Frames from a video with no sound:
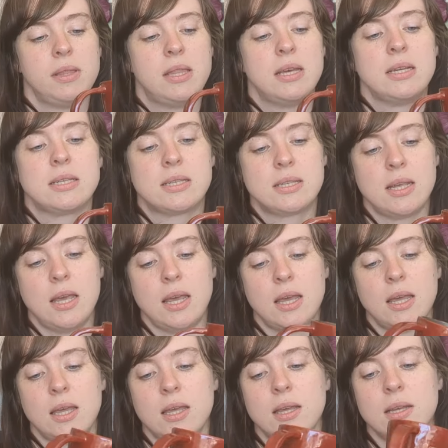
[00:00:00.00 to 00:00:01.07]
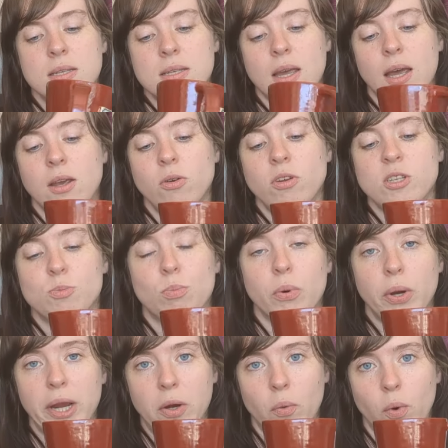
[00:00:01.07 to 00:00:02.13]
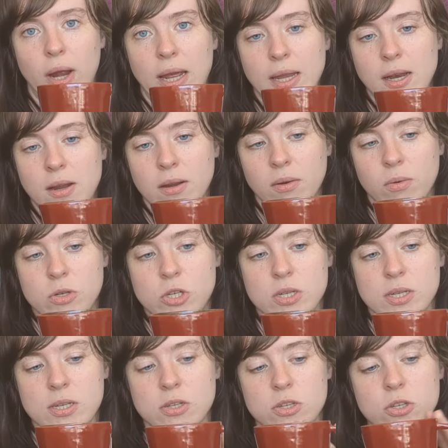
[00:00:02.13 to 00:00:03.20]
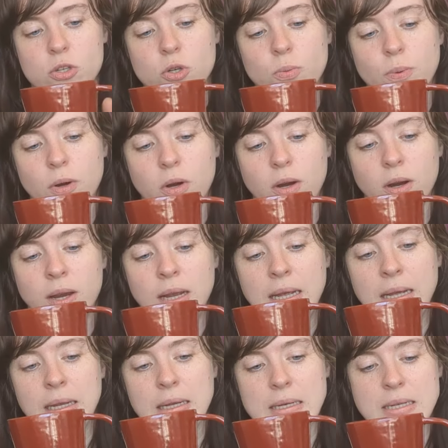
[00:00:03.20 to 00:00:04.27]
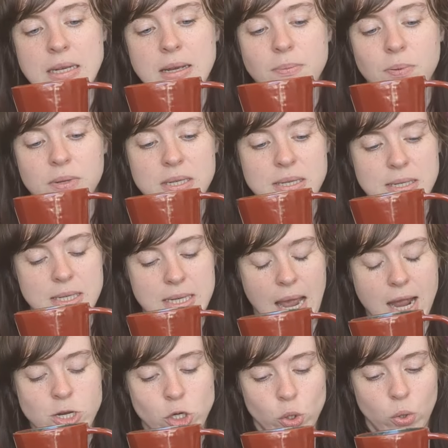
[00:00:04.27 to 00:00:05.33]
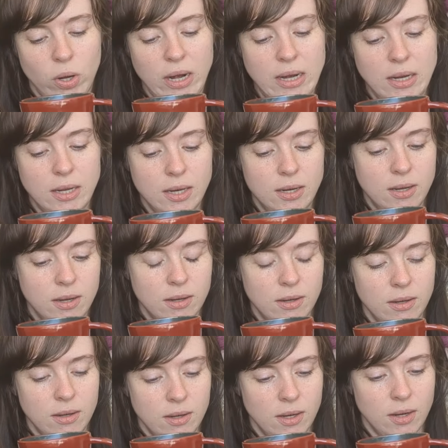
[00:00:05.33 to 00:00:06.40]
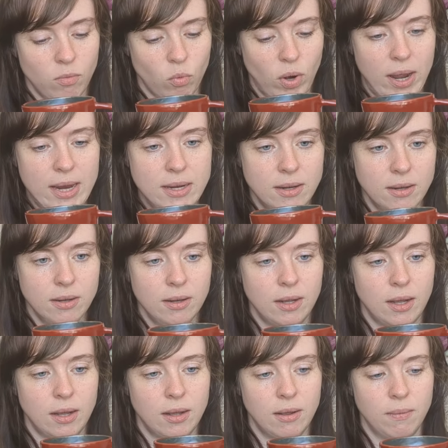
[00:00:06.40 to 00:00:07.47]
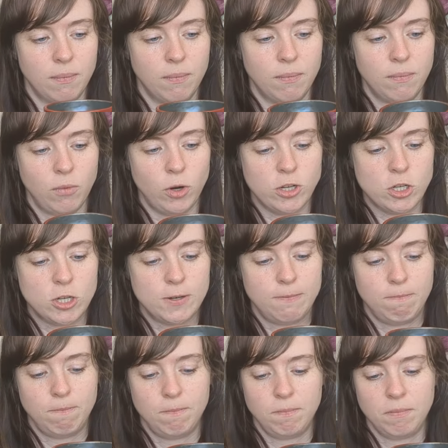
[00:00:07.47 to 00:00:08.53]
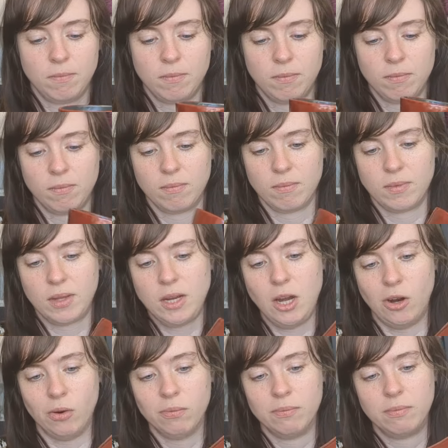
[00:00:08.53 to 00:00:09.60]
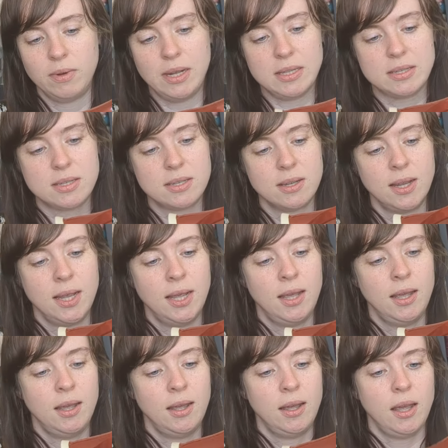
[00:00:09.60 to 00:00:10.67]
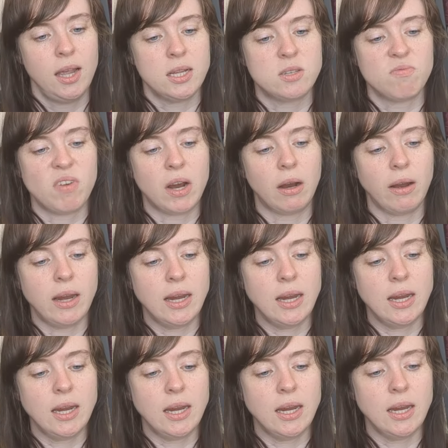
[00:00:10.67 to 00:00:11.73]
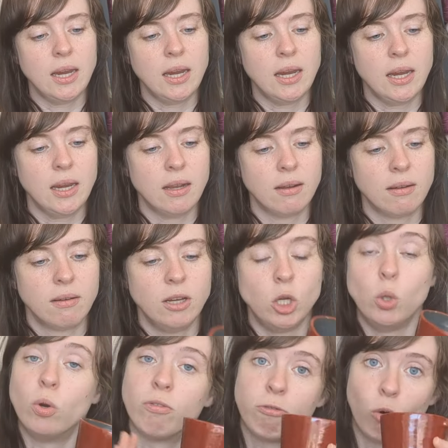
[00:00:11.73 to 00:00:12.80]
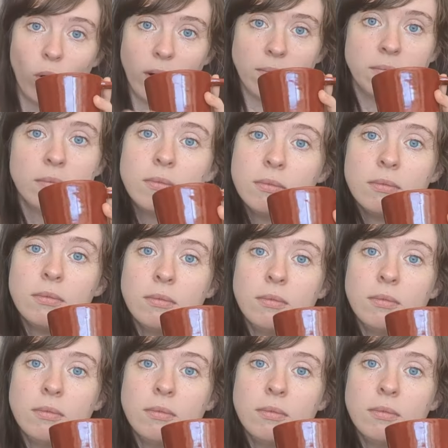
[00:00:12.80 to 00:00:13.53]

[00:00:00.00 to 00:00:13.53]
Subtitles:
This is Coyote's Brick Red, which is a super deep, saturated red, which, you know, it's very uniform,